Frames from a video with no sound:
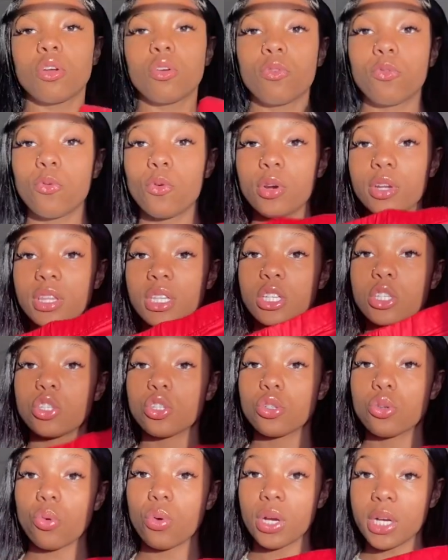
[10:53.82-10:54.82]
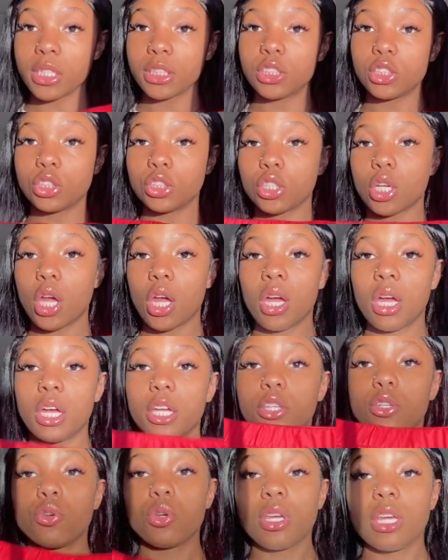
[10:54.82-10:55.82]
for these shorts, uh,
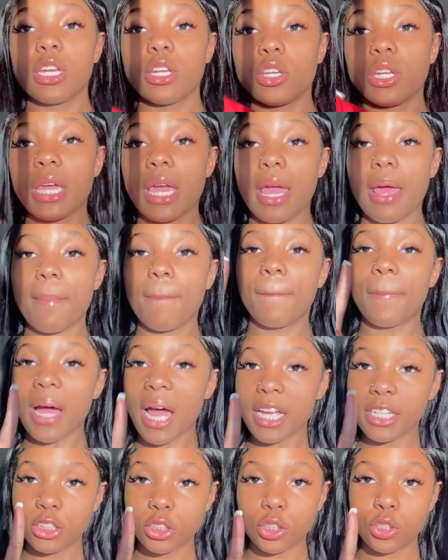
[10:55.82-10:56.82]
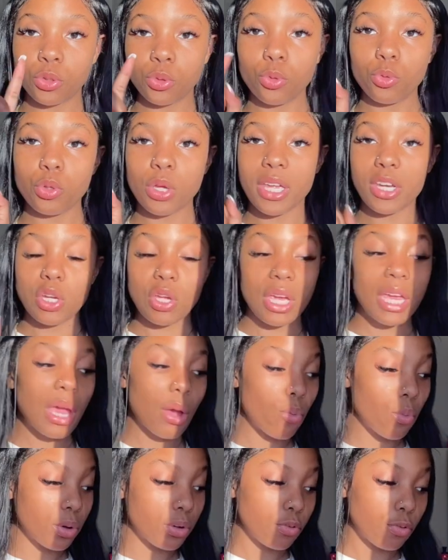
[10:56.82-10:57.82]
you can get buy two and you
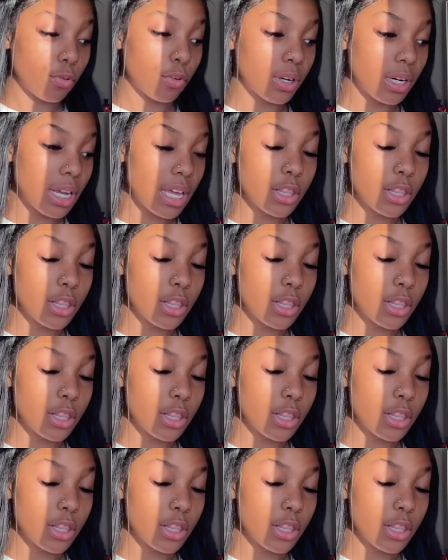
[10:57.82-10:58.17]
get one free.